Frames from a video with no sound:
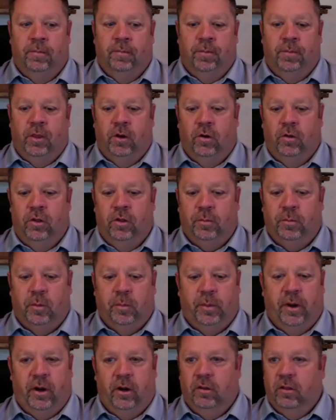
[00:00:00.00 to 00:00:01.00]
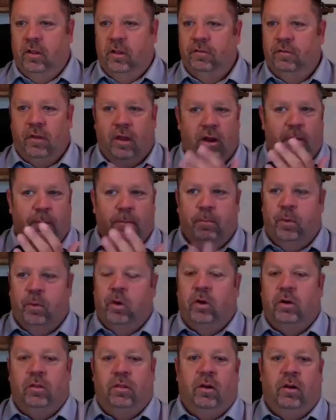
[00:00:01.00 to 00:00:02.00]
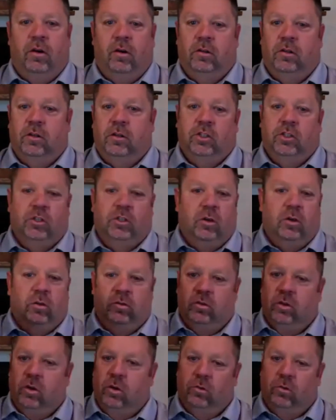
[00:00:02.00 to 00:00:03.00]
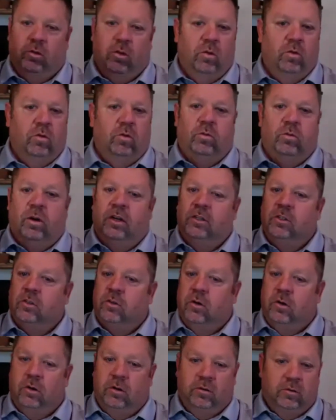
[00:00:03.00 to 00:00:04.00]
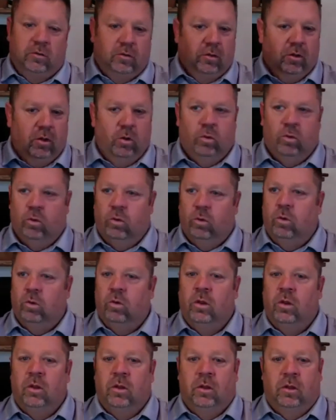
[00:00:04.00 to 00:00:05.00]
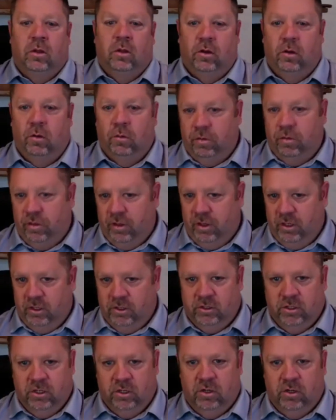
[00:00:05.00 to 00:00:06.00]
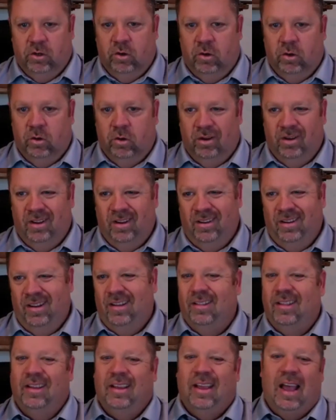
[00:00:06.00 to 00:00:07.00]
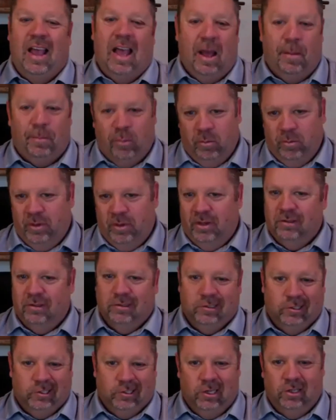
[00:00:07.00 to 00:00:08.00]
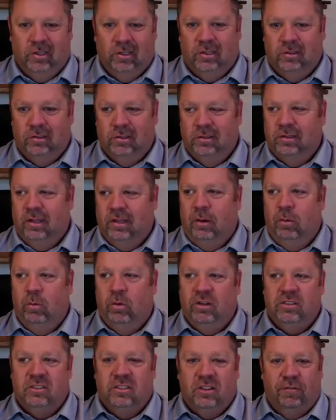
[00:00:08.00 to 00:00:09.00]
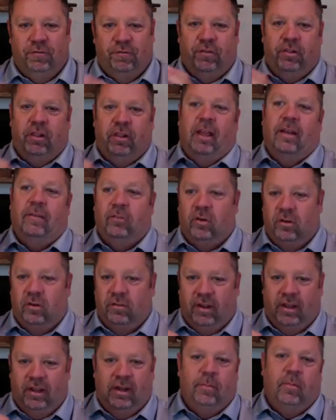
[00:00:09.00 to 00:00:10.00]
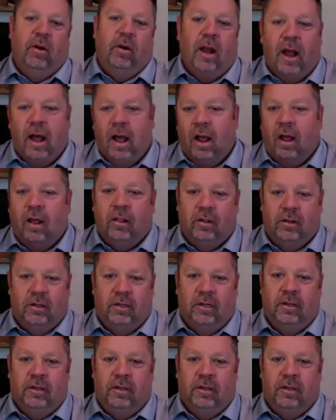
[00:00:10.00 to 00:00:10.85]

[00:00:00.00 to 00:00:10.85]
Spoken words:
they're prepared. They've got a book there that shows, local restaurants, local, things to do, and not like Applebee's and Chili's. It's, hey, what's the flavor of Anna Maria Island?